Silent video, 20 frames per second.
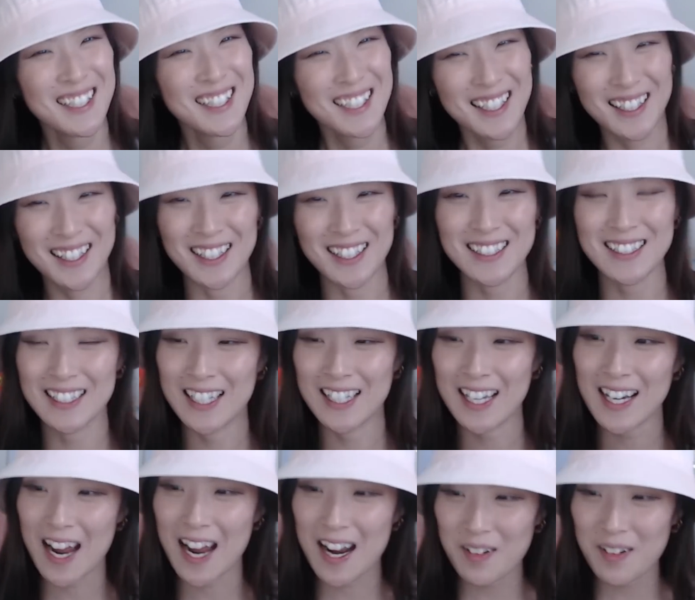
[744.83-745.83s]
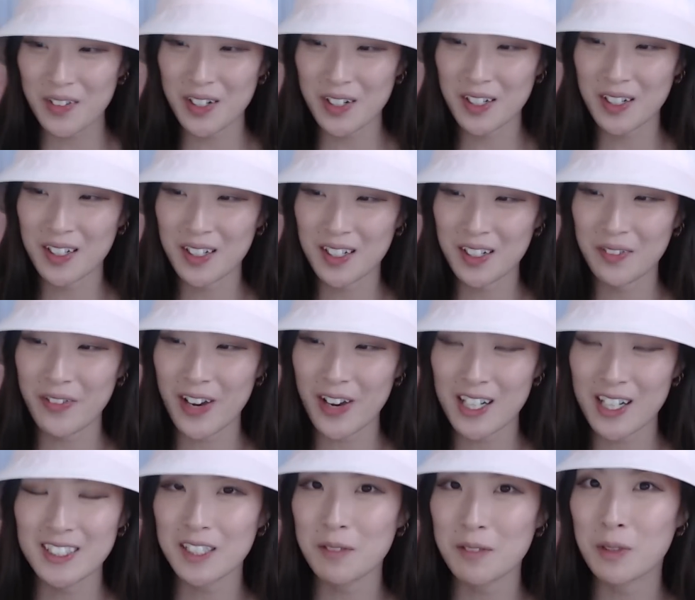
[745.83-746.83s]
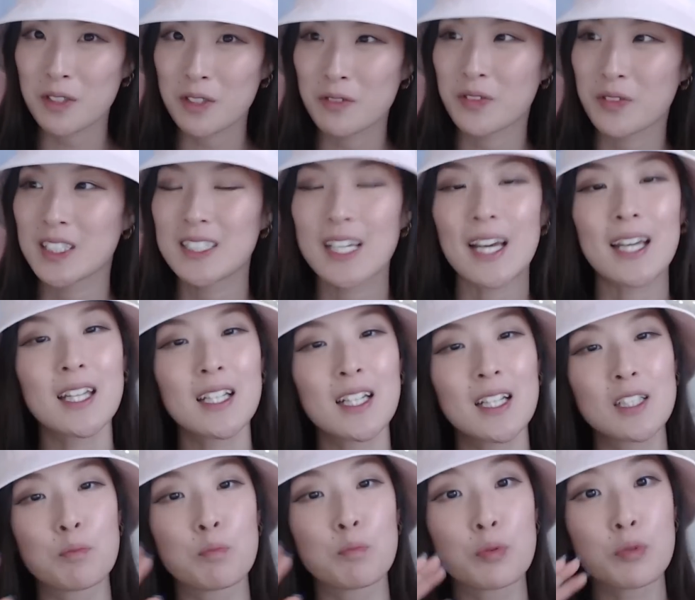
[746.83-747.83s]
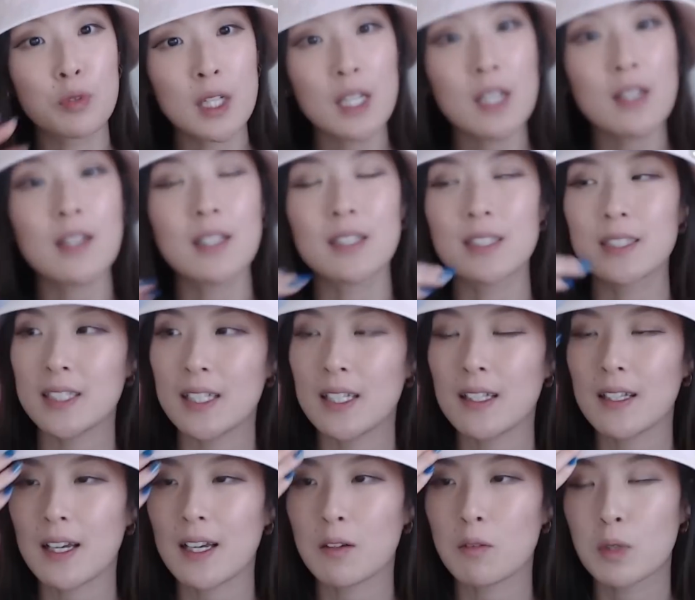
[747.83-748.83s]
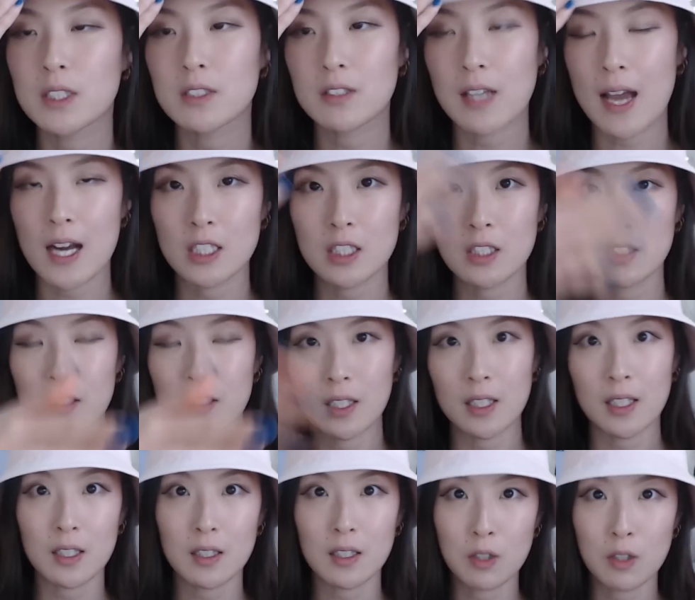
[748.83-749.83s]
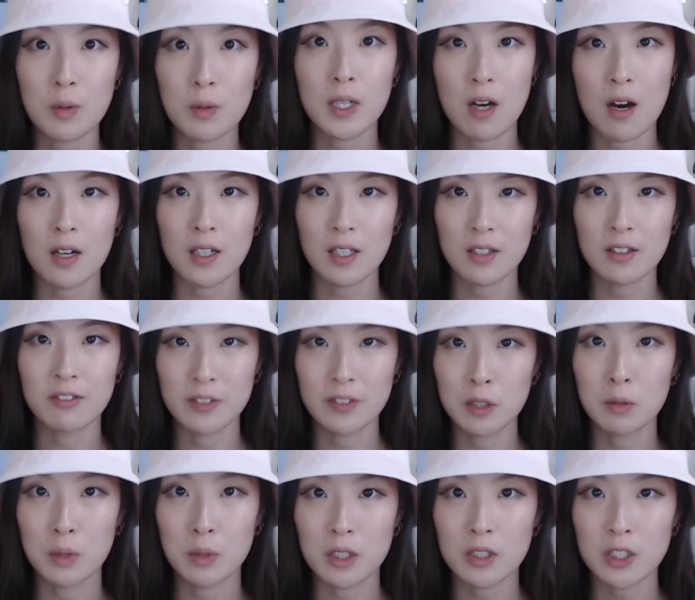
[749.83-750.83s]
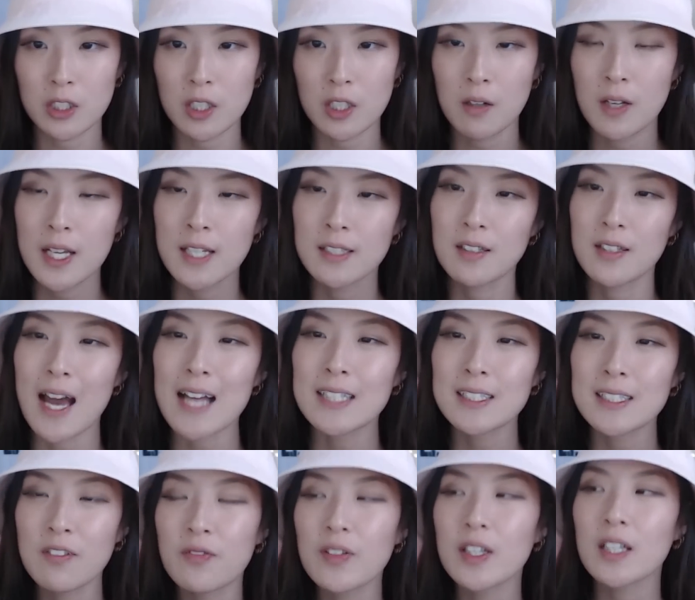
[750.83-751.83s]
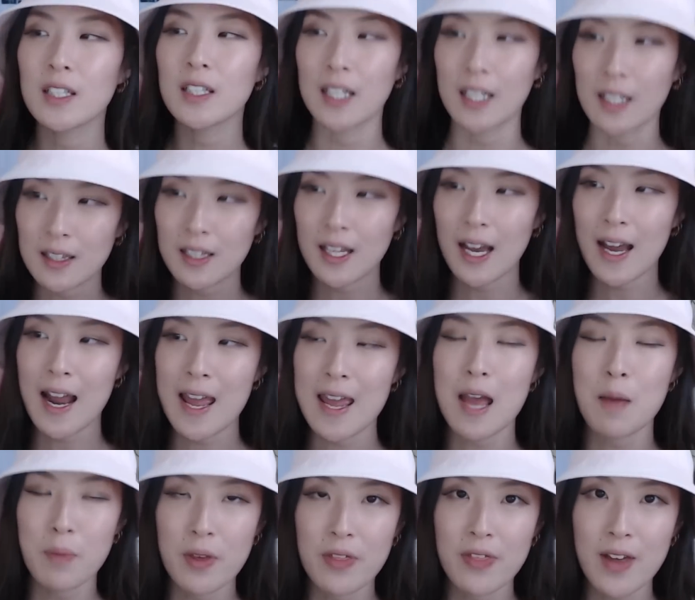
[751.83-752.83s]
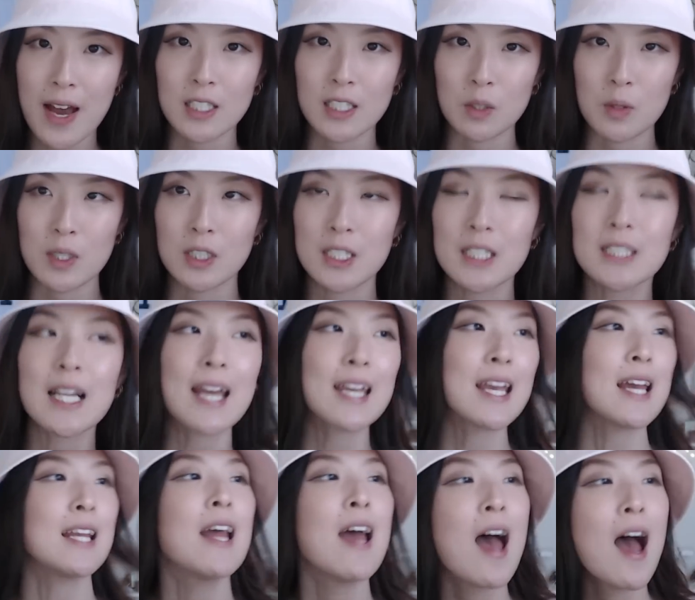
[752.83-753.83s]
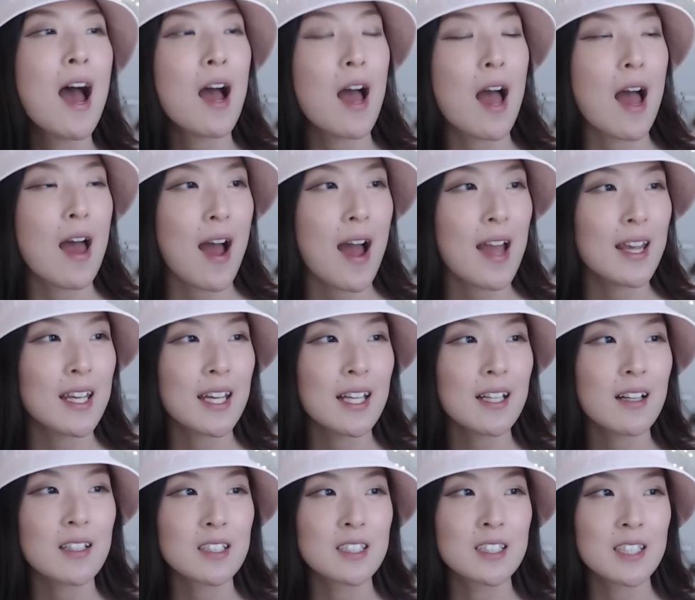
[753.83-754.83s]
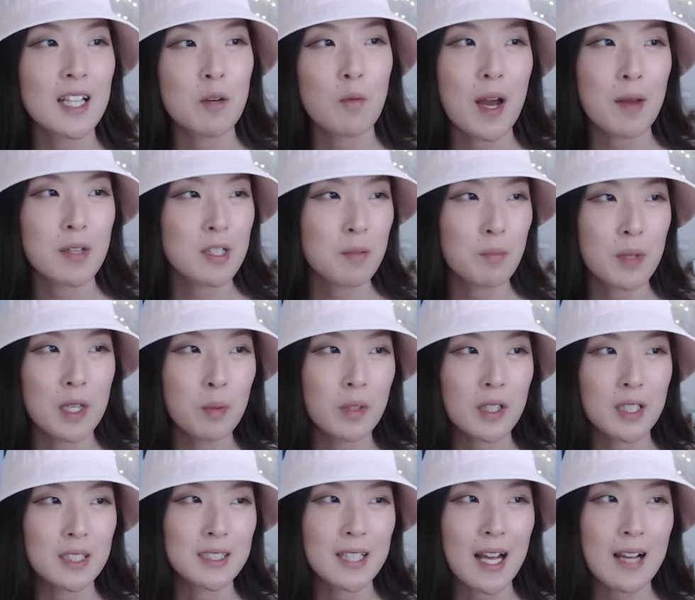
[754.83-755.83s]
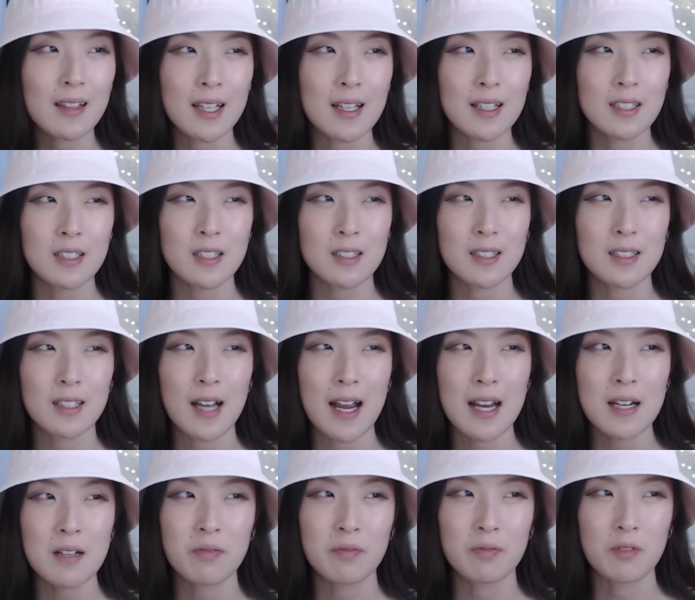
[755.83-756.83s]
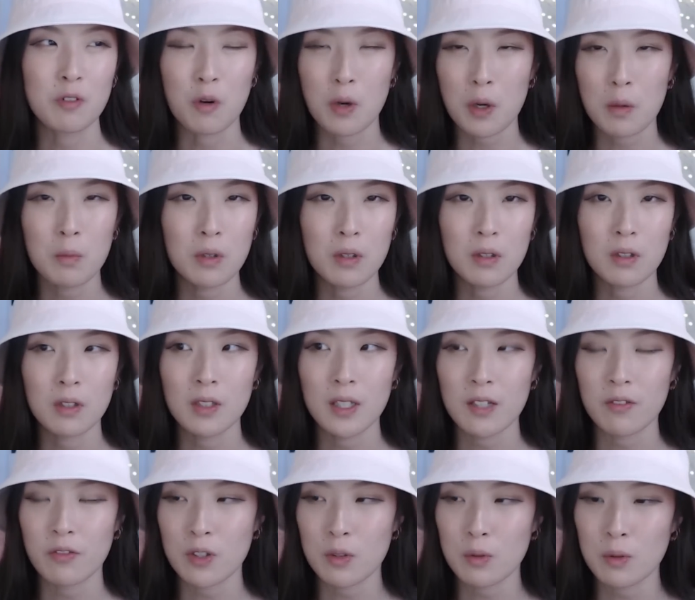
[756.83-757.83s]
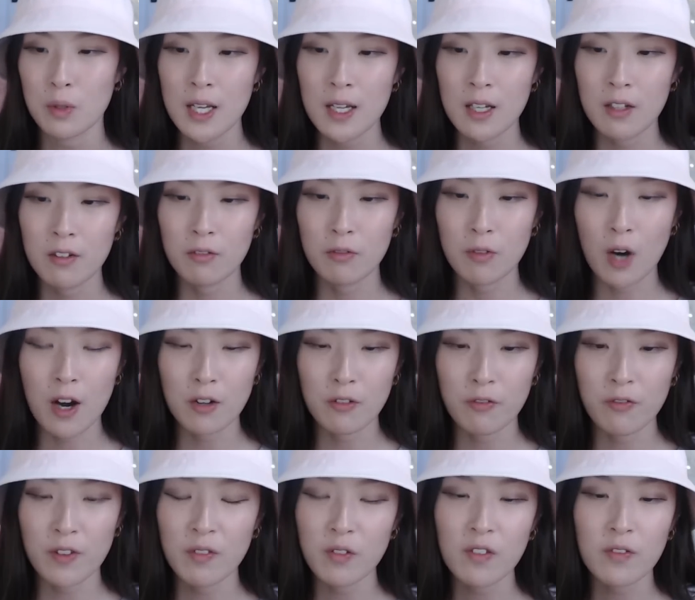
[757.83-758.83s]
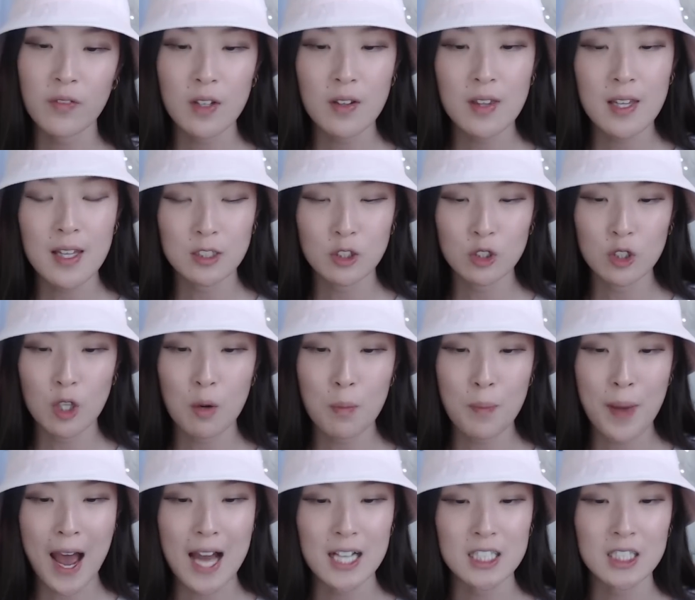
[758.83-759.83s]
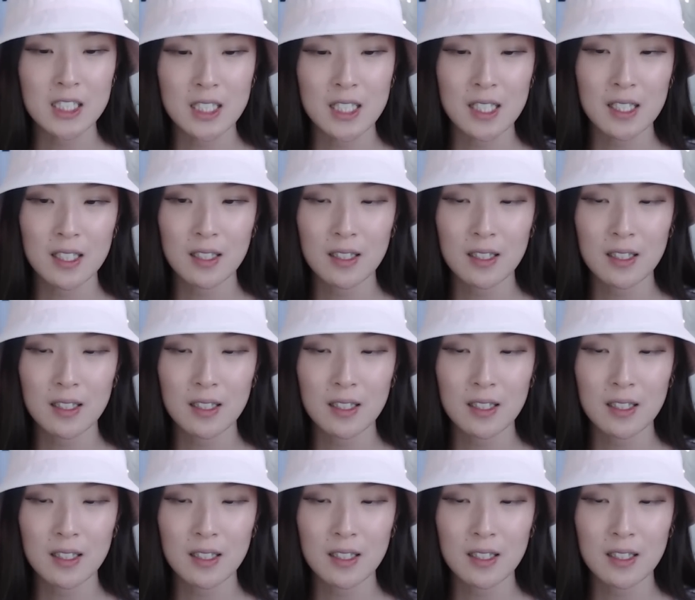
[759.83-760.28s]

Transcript: like get out of your your fantasy world for a second and breathe and see like what's actually going on in the real world, you know? So that's the feeling that I empathize with cuz I can I, can understand why some people are sad. Like it's just kind of normal if you are if you feel that so passionate